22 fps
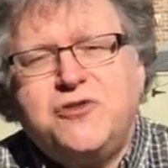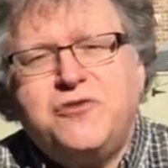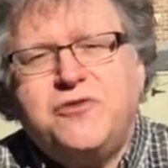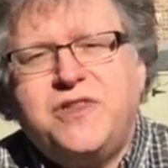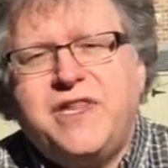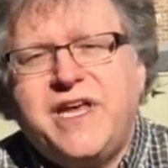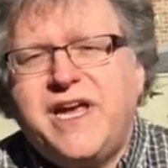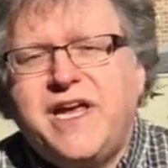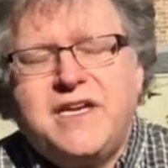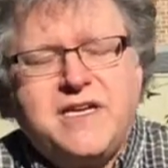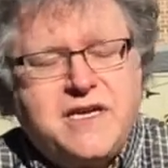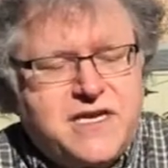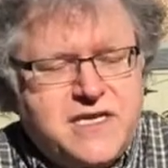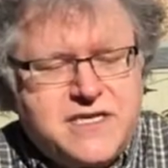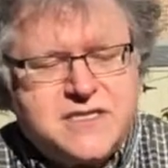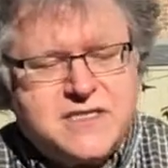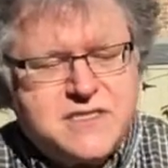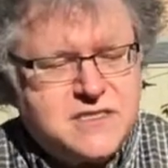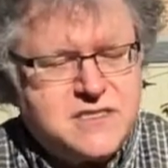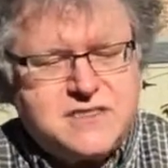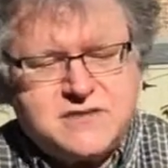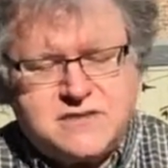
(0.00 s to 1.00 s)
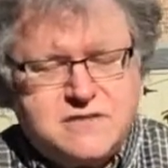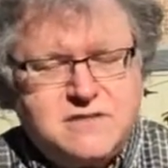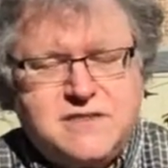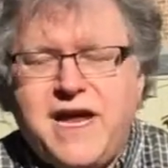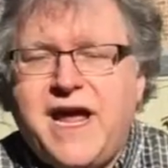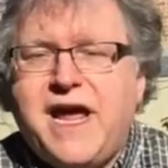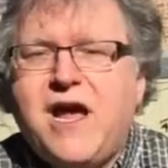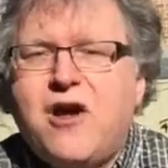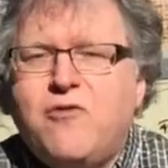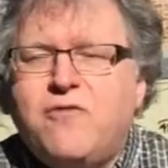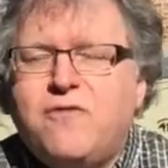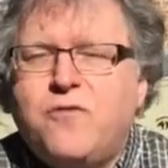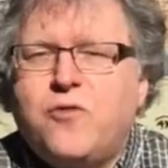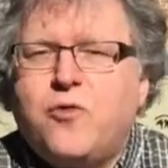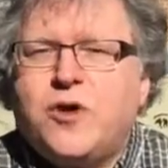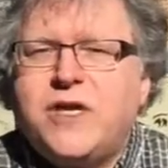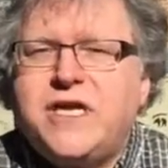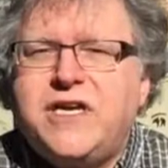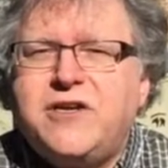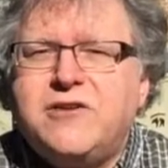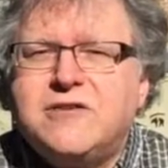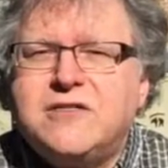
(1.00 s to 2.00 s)
who then, as now,
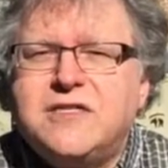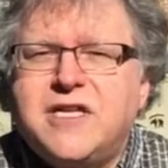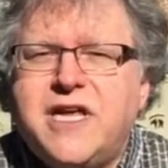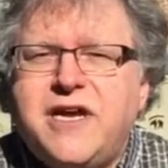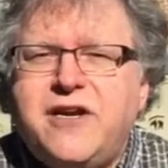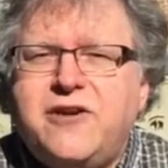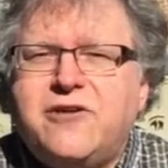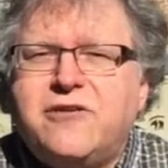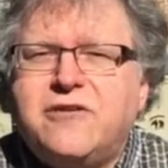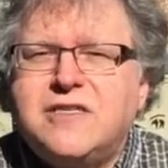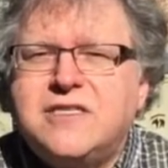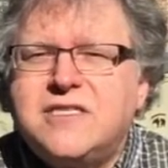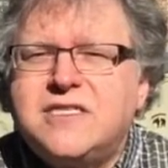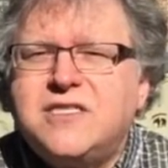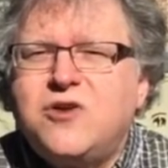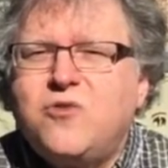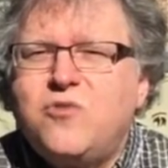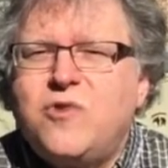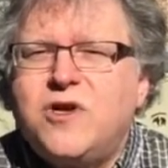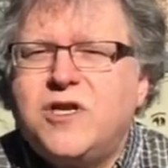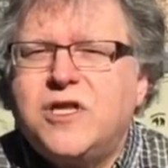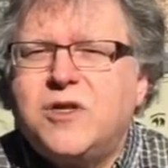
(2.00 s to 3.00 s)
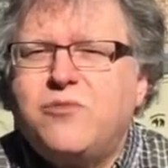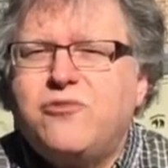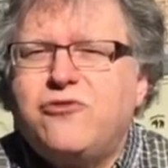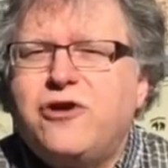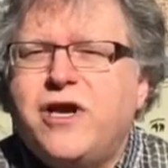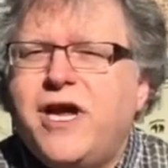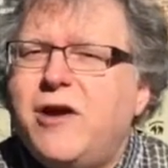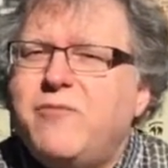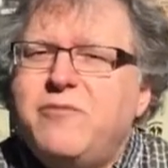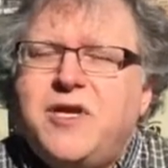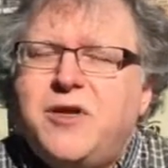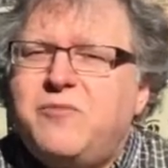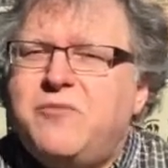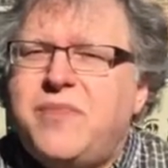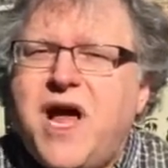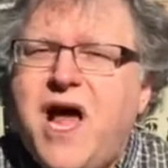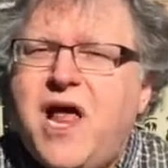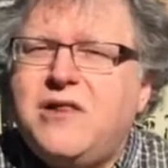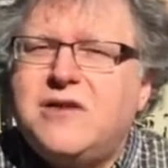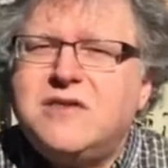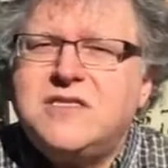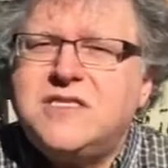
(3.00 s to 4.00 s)
40 years later, is still one of the preeminent
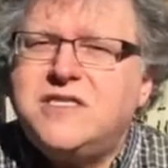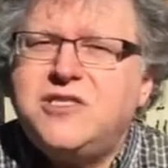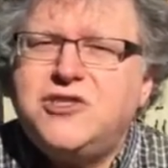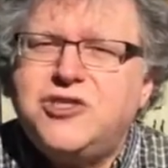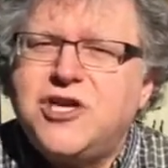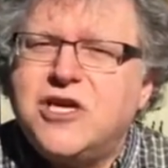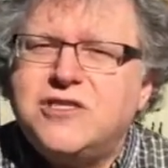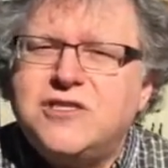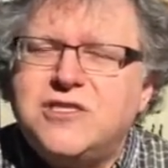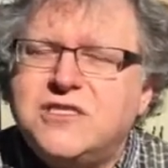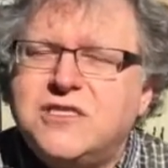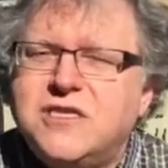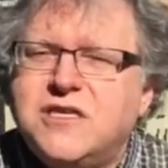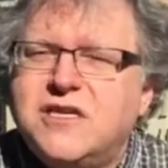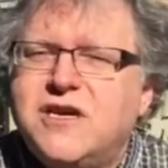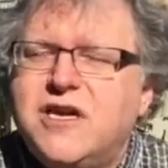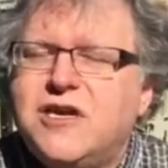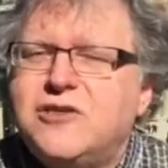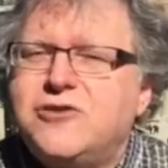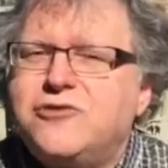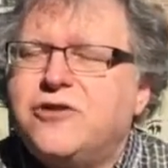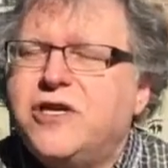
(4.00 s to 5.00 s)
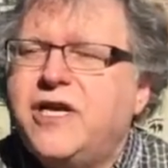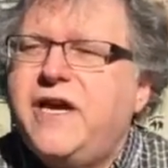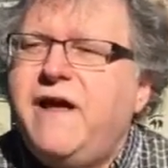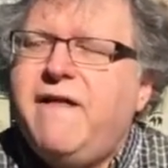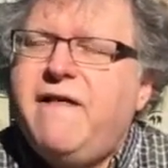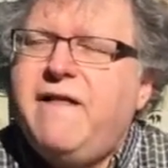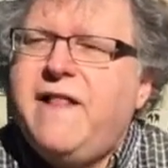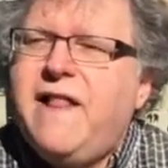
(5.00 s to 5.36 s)
policy judges in the country.